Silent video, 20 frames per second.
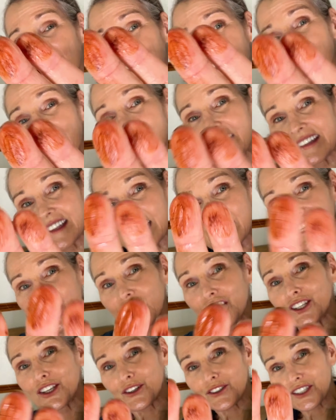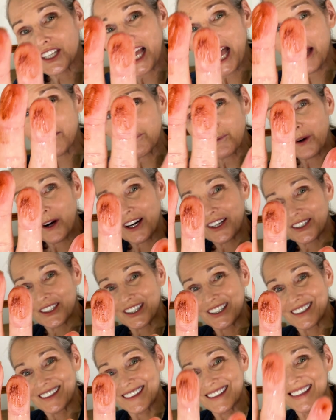that is in your tap
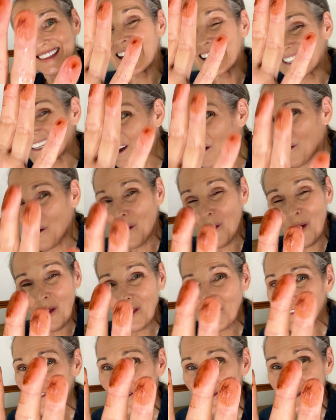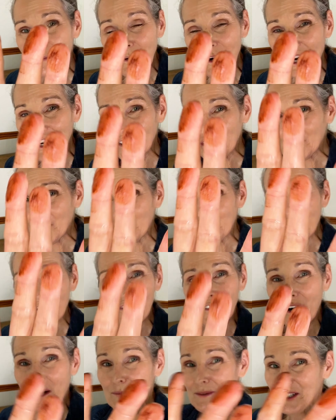water. All of those particles,
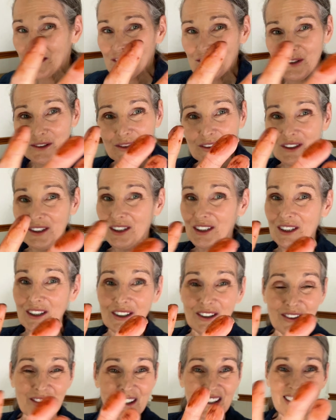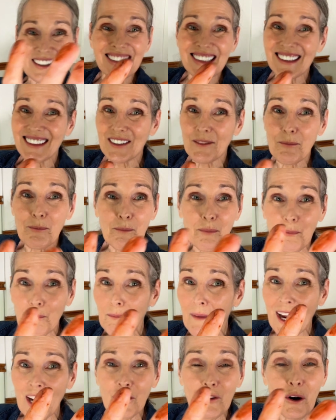pharmaceuticals,
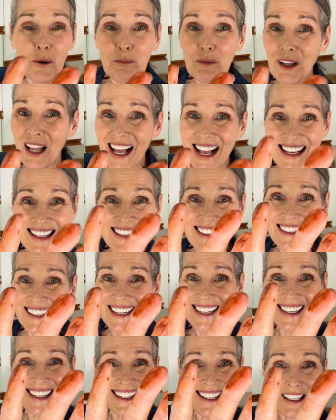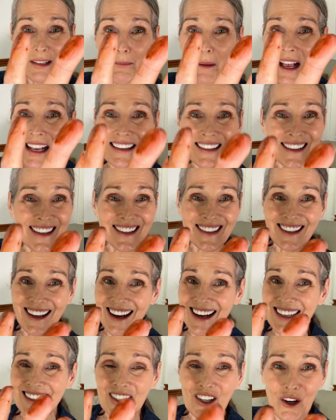microplastics,
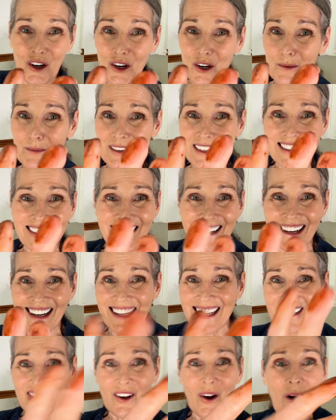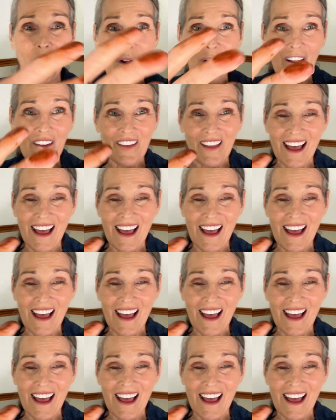pesticides, herbicides, all